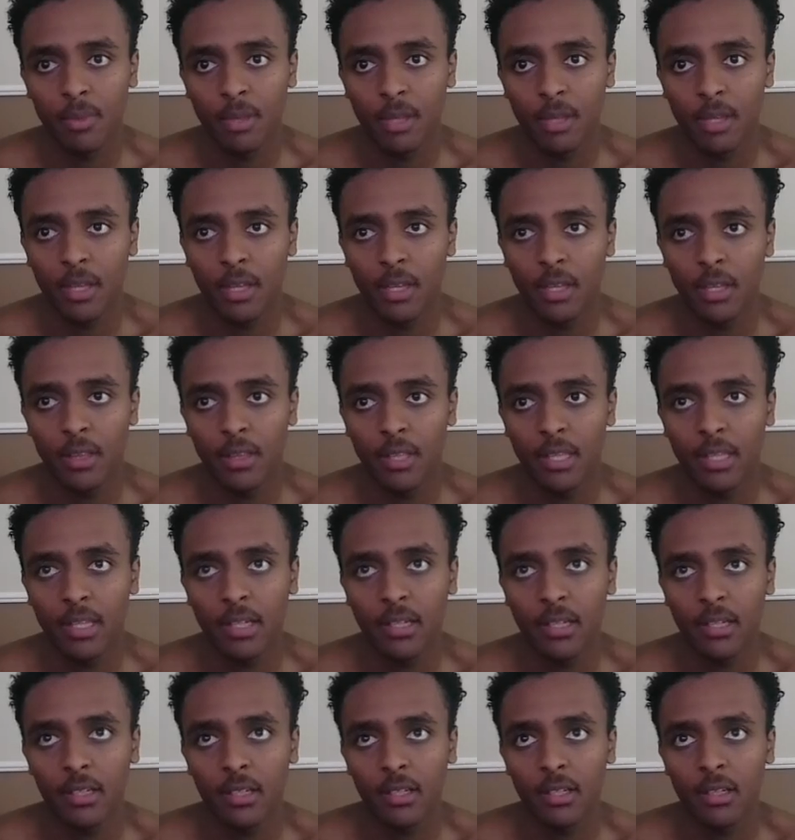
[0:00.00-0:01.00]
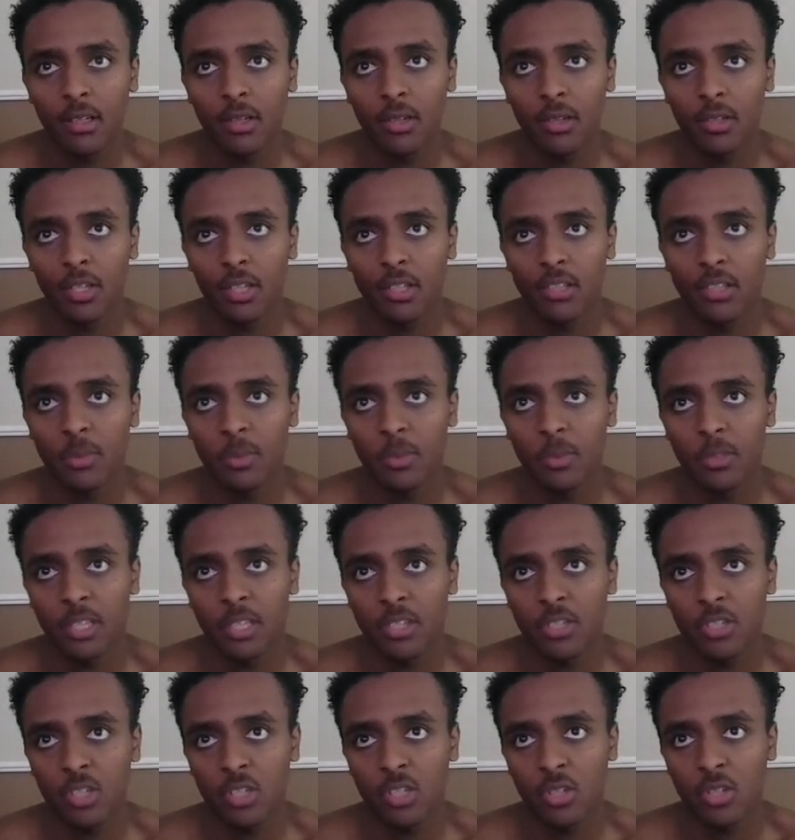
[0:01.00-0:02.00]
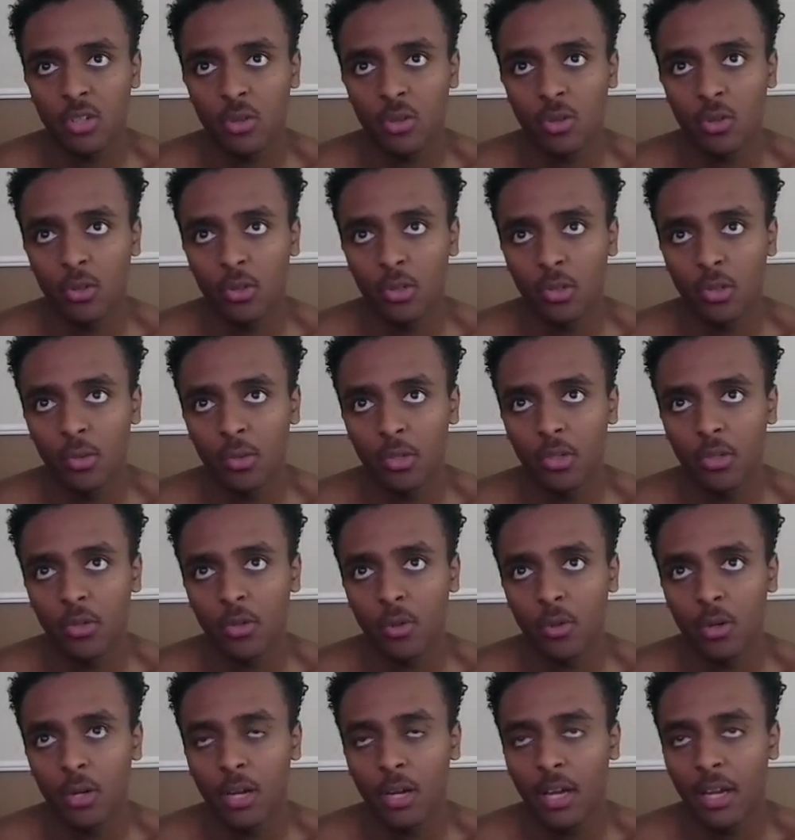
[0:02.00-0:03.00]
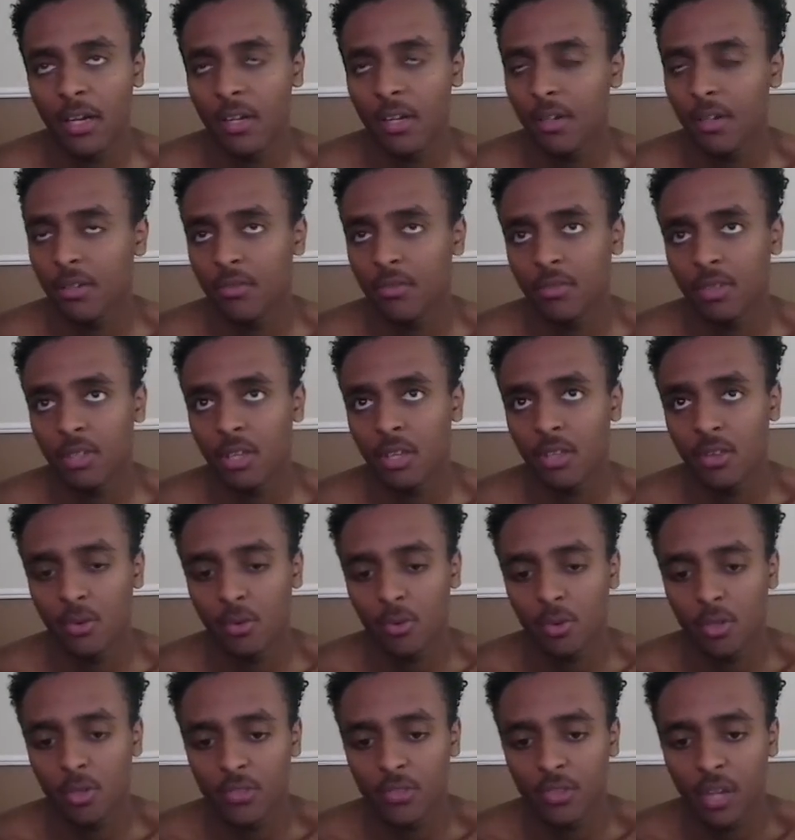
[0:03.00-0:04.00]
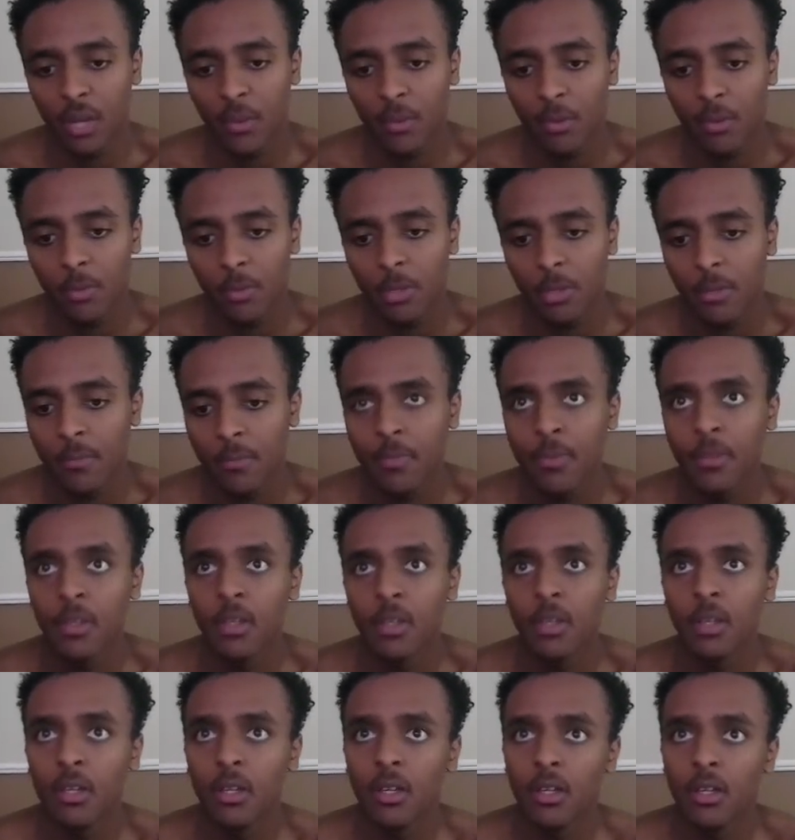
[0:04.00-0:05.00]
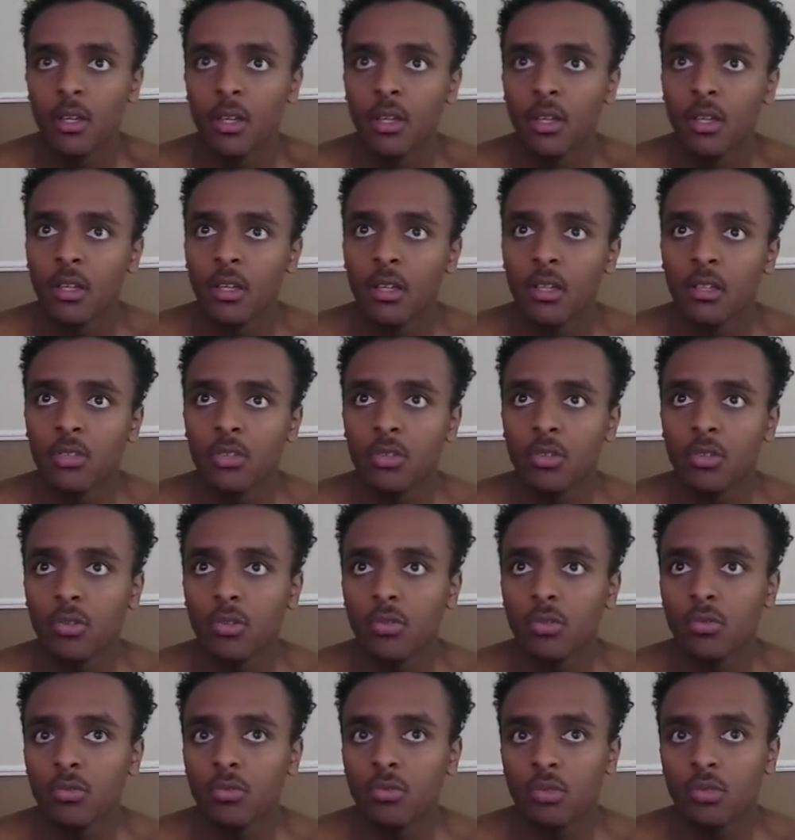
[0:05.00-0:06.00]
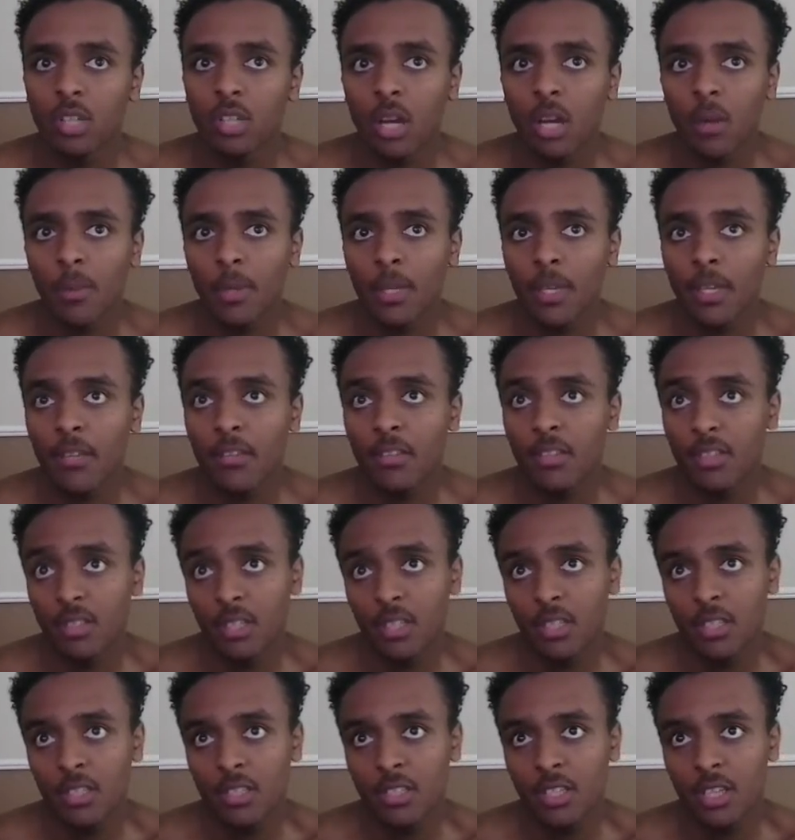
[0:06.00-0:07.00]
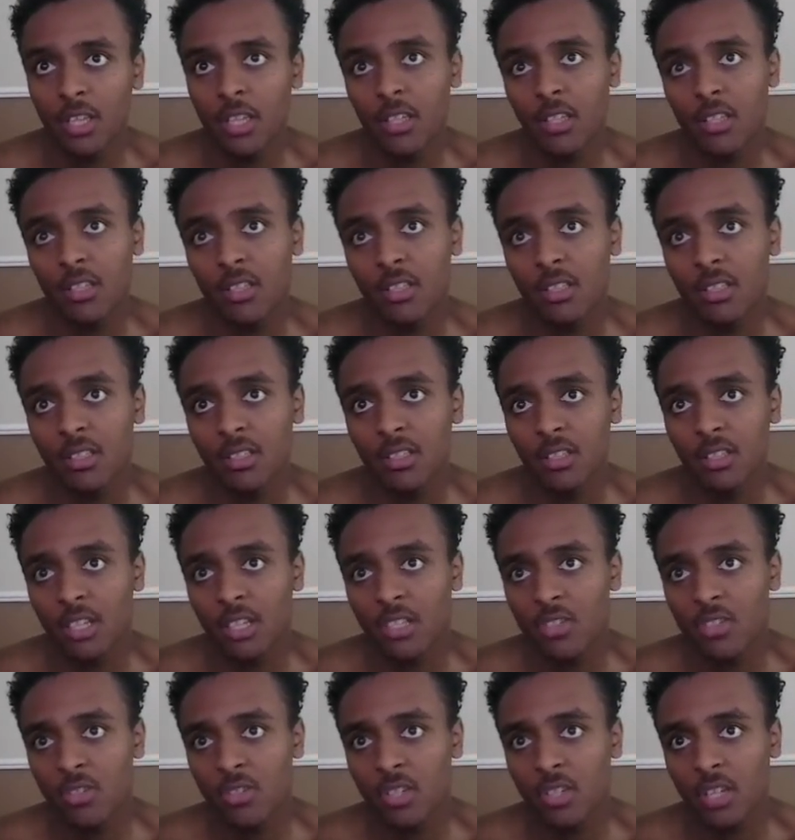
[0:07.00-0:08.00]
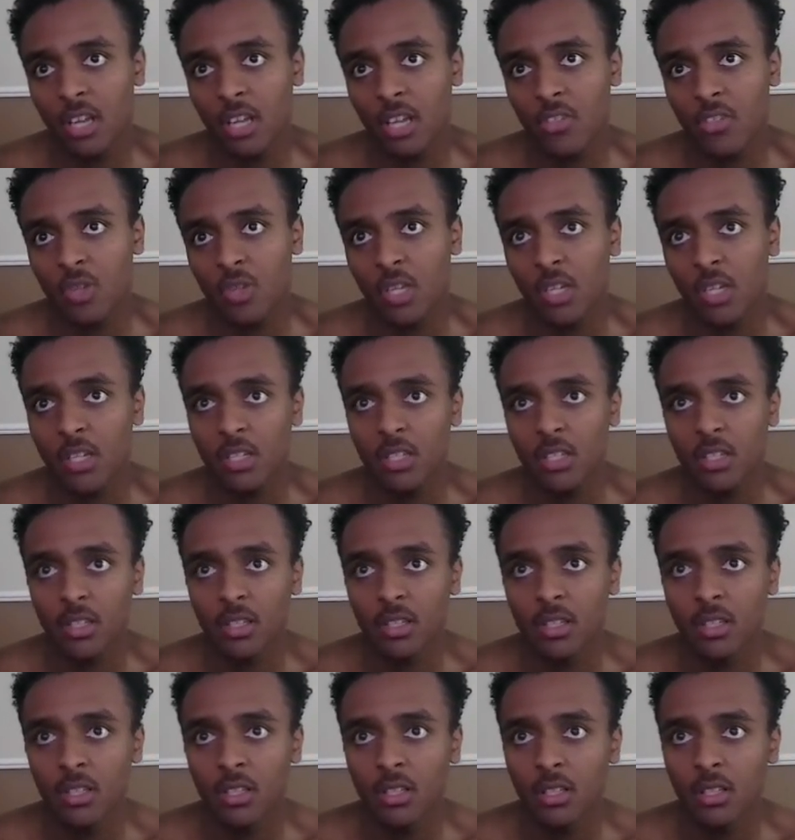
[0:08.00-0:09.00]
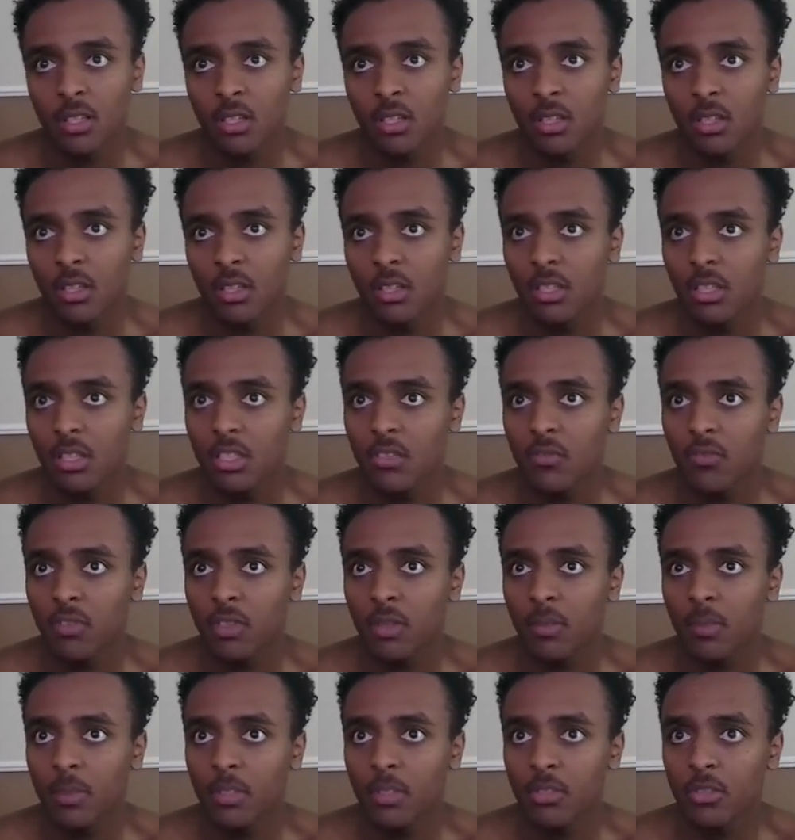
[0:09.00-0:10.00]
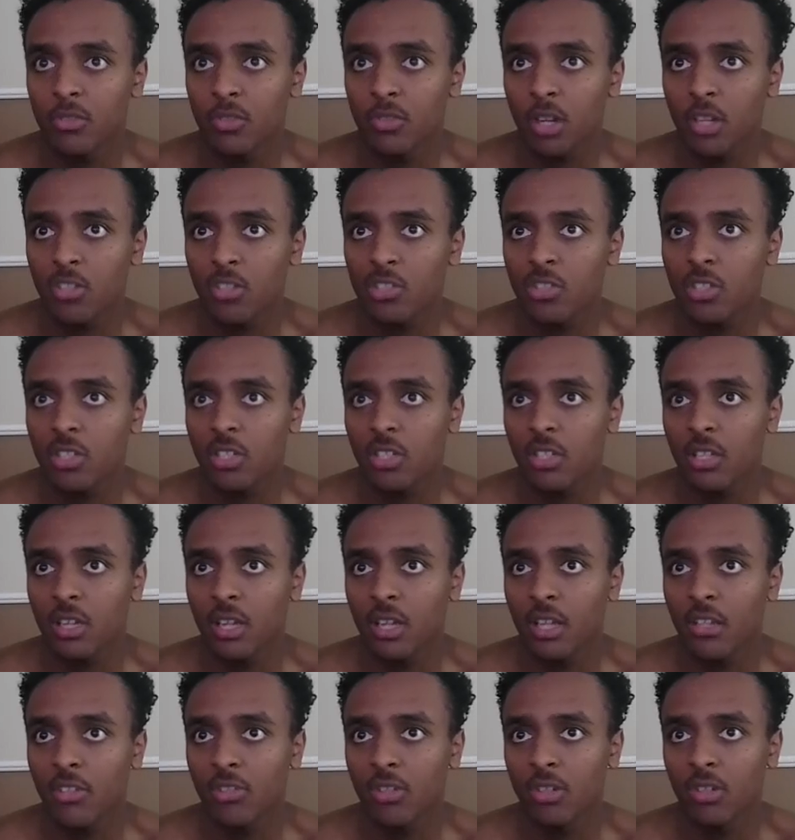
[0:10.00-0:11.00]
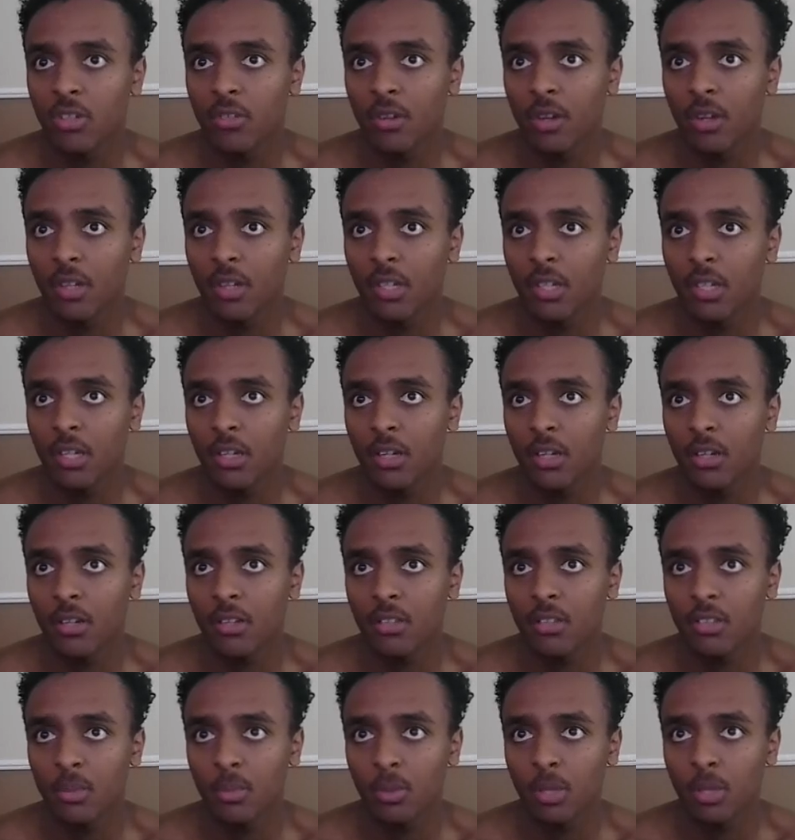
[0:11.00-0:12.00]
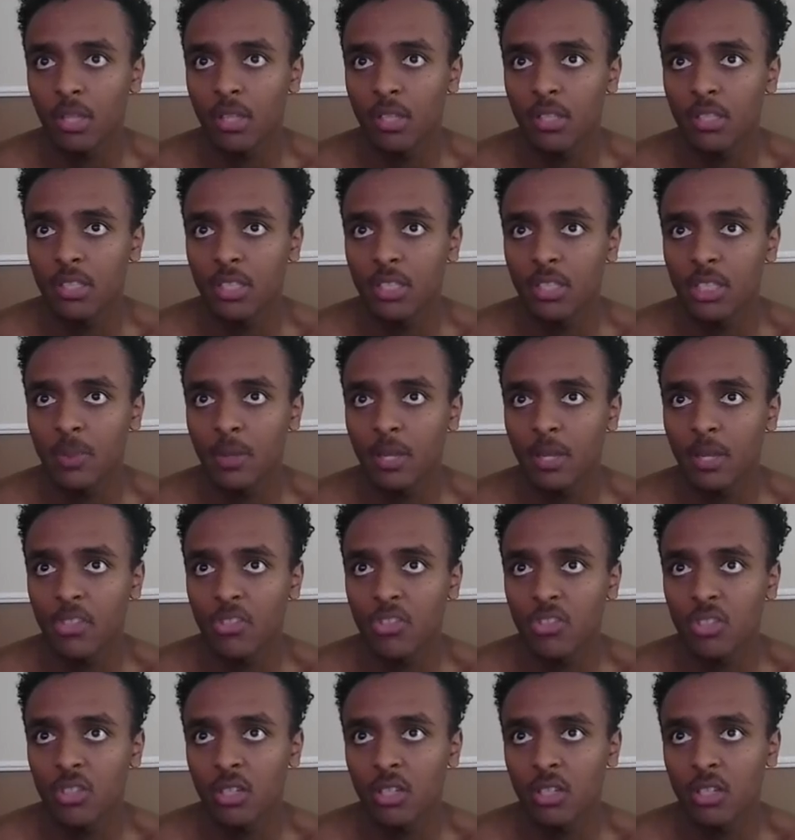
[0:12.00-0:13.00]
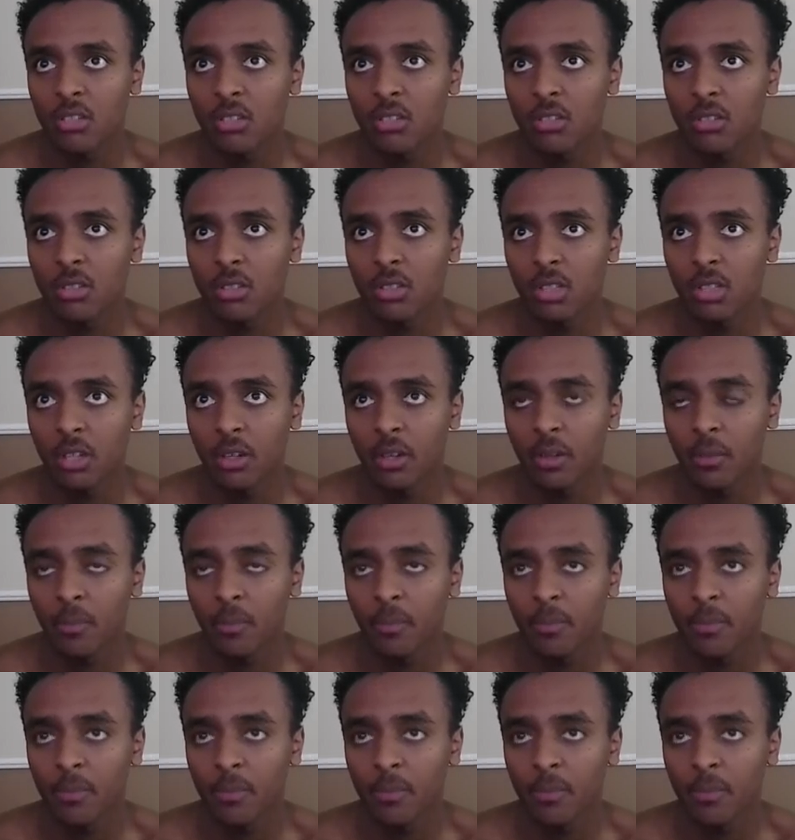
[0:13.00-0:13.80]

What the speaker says: and then looking to potentially either go lower or higher. Either or is fine with me. So coming into this day, yesterday I traded this flip in structure and entered around here to play this expansion into here.